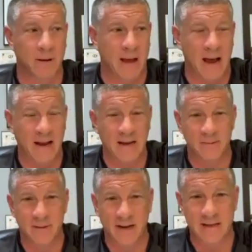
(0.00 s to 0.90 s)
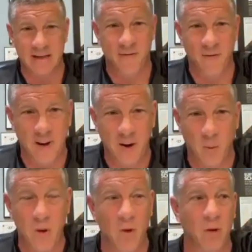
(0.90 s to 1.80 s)
get some tickets left for me, and
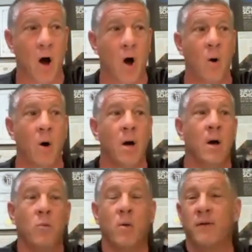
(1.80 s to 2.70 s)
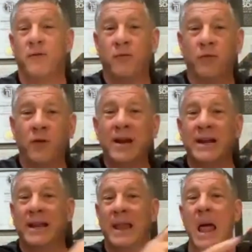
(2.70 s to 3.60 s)
will call. Well, the freaking
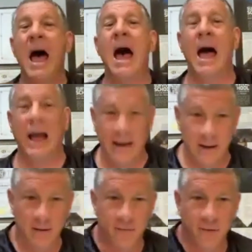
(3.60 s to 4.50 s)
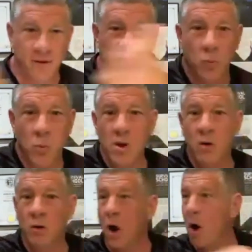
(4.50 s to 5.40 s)
line for this will
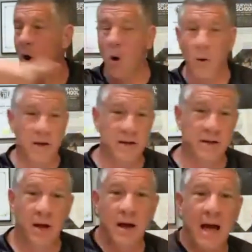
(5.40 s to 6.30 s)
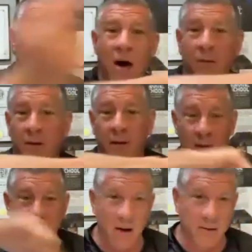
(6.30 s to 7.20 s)
call is out
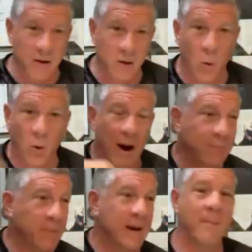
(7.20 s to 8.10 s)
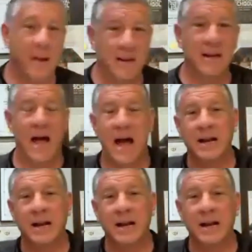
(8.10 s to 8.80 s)
the door, right? But I'm in the line.